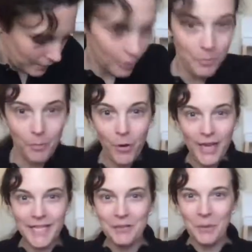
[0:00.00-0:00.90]
Look, my
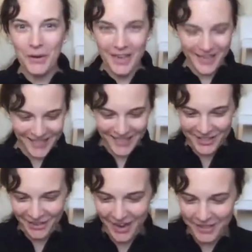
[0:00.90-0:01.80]
brain is working. This is
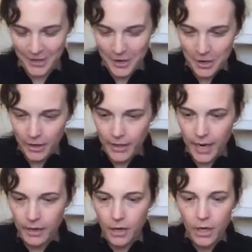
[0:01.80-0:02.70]
great.
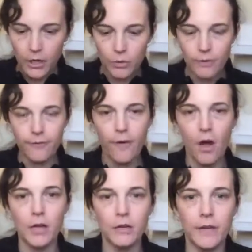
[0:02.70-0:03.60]
Okay, you will
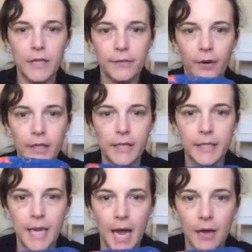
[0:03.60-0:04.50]
find on these front
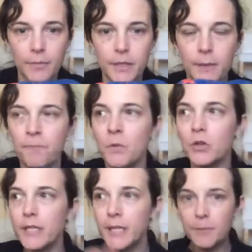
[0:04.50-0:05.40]
snaps,
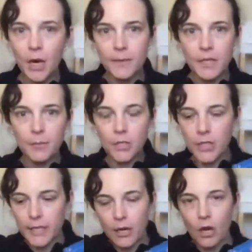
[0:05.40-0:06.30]
there are sometimes
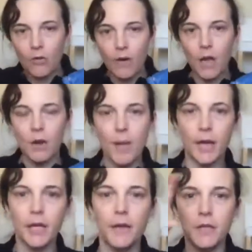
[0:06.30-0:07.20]
images that go around
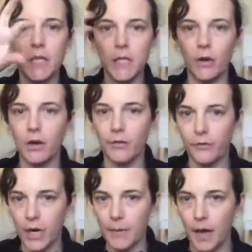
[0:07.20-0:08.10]
about, okay, this is 0 to
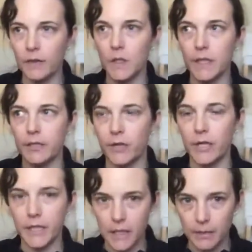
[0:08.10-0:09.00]
3 months, this is 3
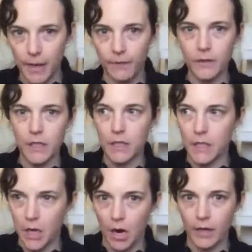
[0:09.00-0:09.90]
to 6 months, 6
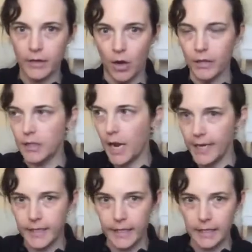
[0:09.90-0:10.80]
to 9, 9 to
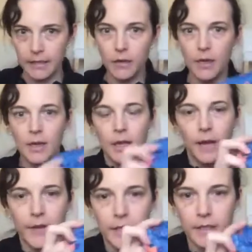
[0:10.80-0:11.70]
18,
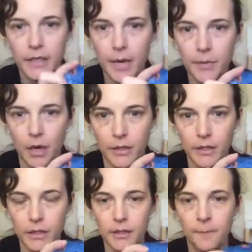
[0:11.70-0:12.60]
and these are snap
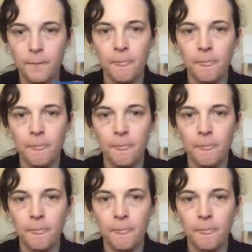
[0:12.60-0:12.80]
sizes.